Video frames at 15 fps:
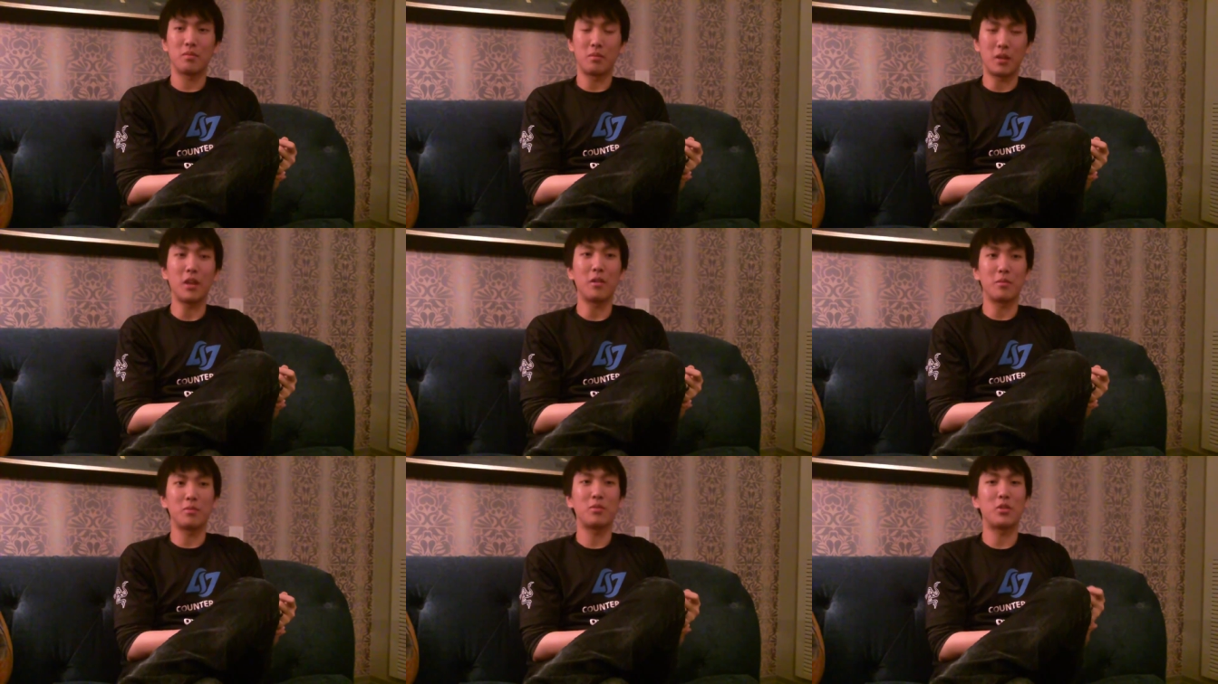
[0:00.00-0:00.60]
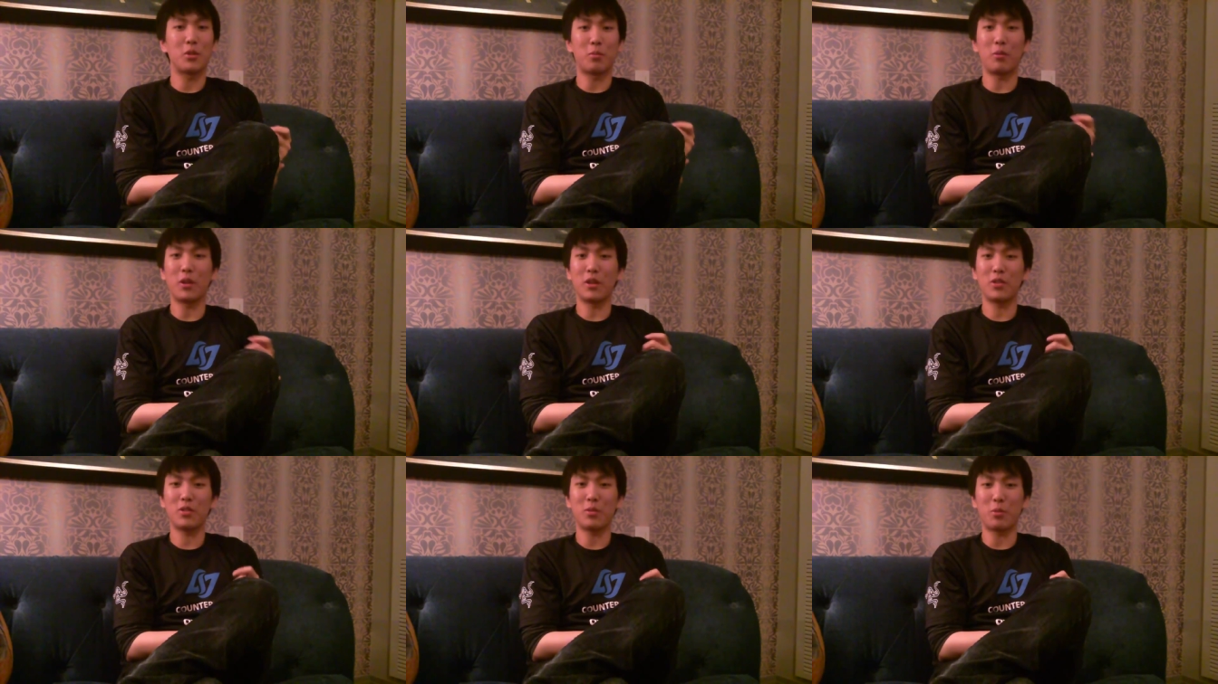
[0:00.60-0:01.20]
Yeah, to
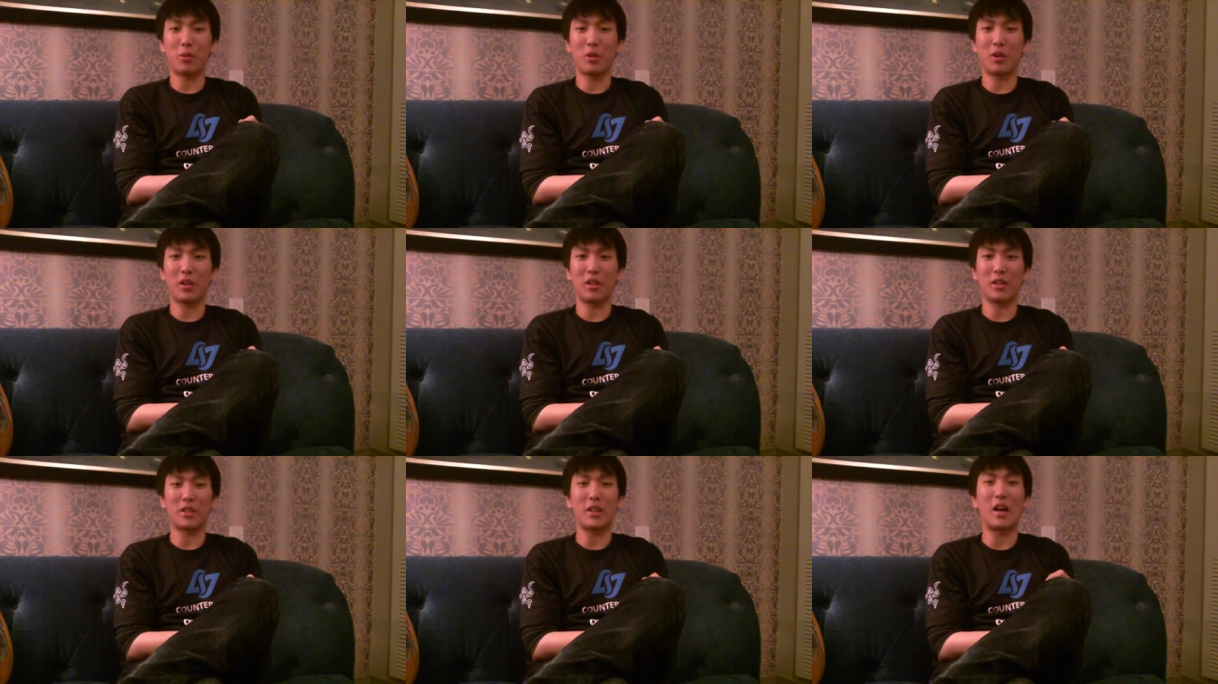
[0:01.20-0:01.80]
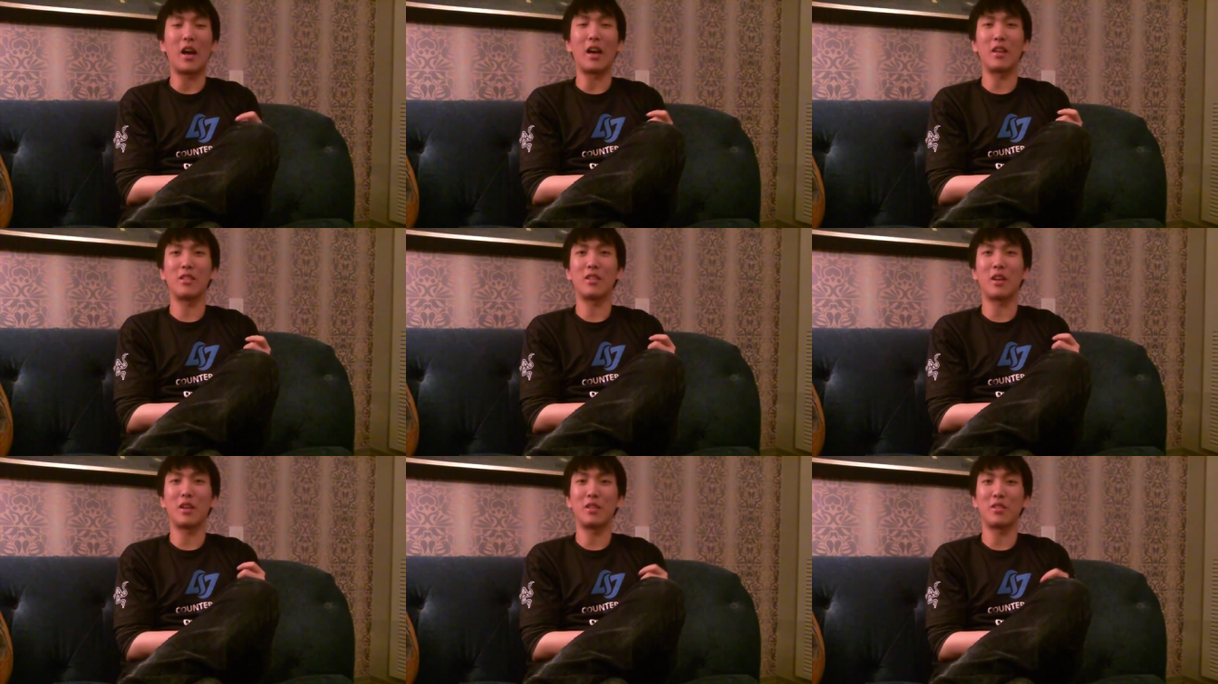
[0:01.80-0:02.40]
play support at like the
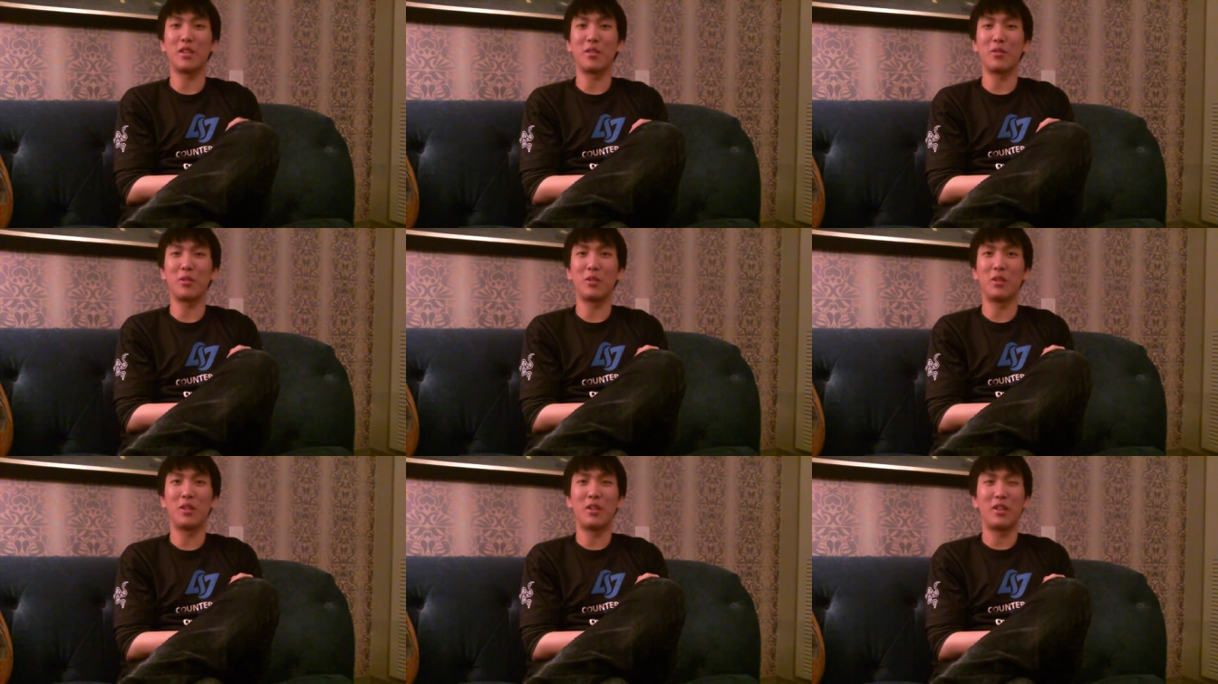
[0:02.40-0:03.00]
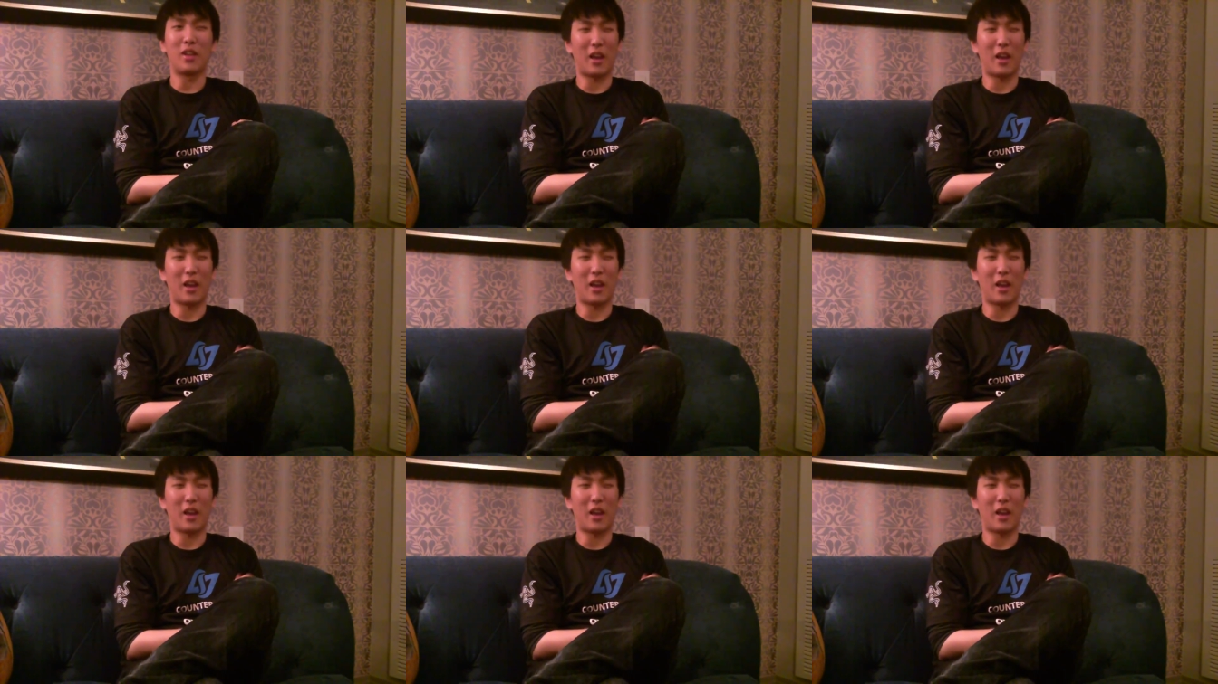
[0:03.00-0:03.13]
highest level,